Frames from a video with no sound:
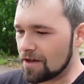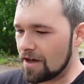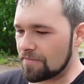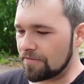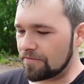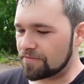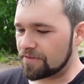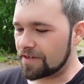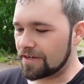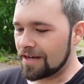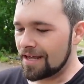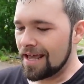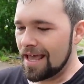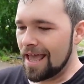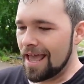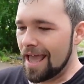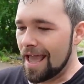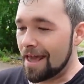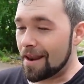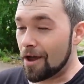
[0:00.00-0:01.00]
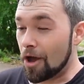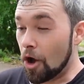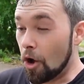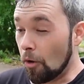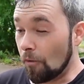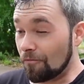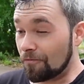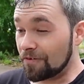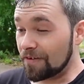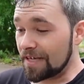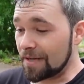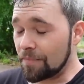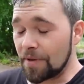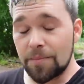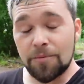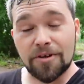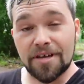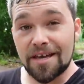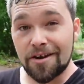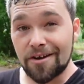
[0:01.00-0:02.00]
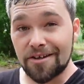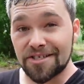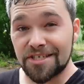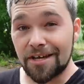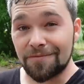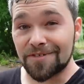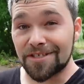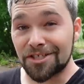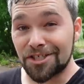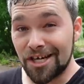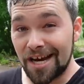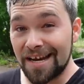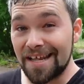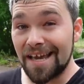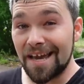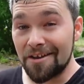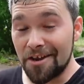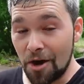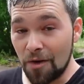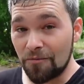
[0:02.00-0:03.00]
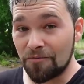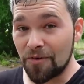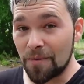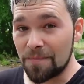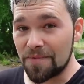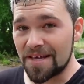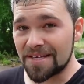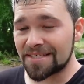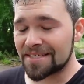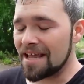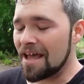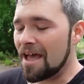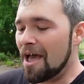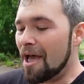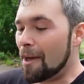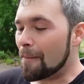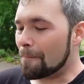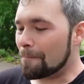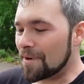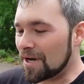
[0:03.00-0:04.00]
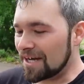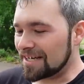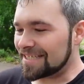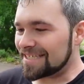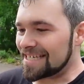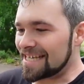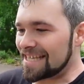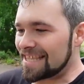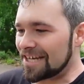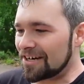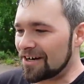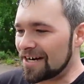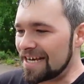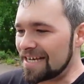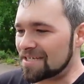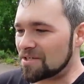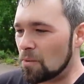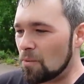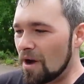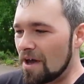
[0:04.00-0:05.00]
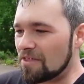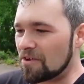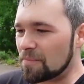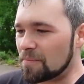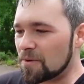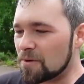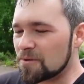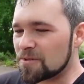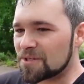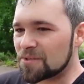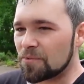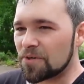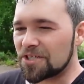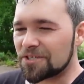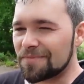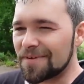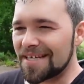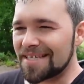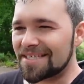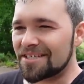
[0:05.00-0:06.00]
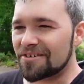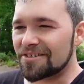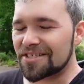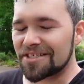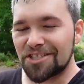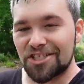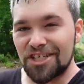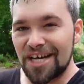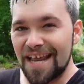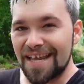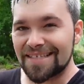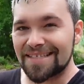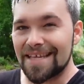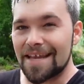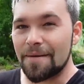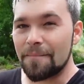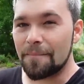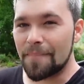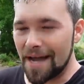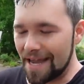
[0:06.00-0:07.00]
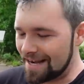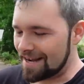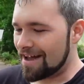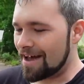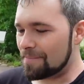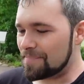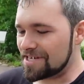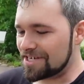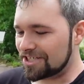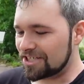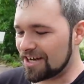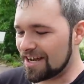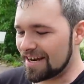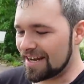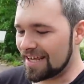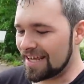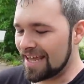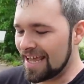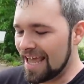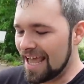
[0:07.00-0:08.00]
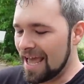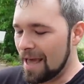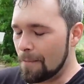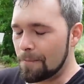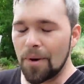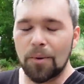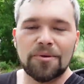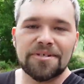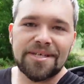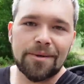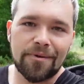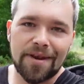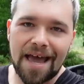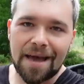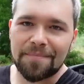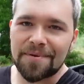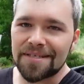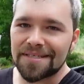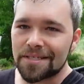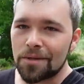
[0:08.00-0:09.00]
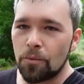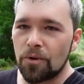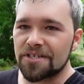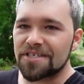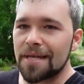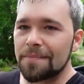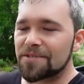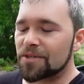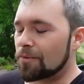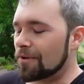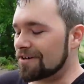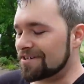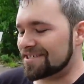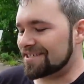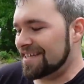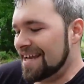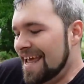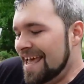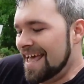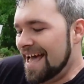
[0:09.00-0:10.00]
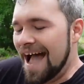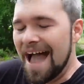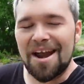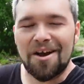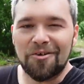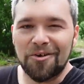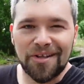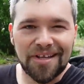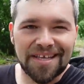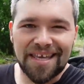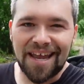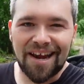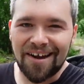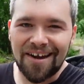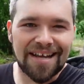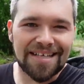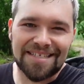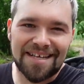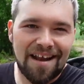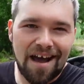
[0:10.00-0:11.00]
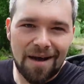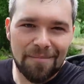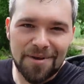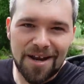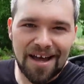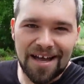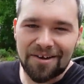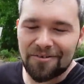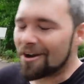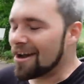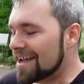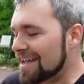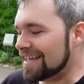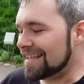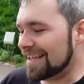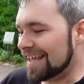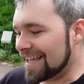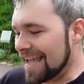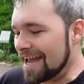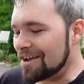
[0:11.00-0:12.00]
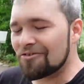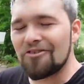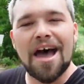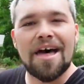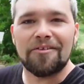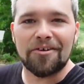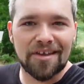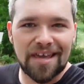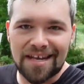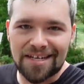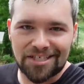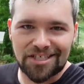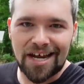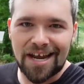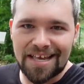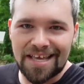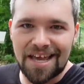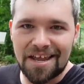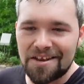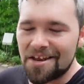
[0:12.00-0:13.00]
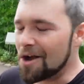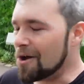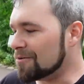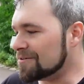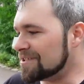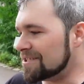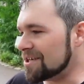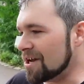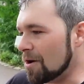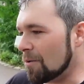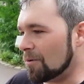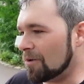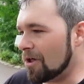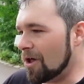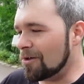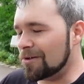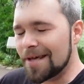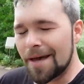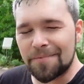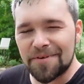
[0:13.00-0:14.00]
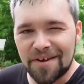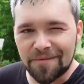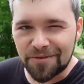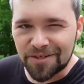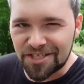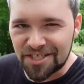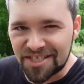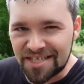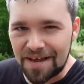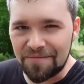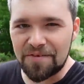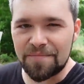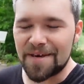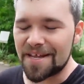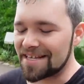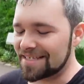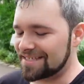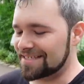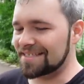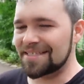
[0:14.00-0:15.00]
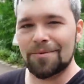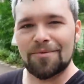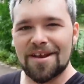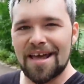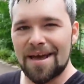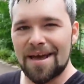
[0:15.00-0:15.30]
off of it, and hopefully we will get ourselves a shiny unknown from this, but there is a weather boost, which means there's a chance that it might not be shiny, but we'll see what happens. Worst comes to worst, I don't really care. It's an Omanyte, right? Like, I'd rather get a shiny unknown, so we'll hold up here for just seven minutes and see what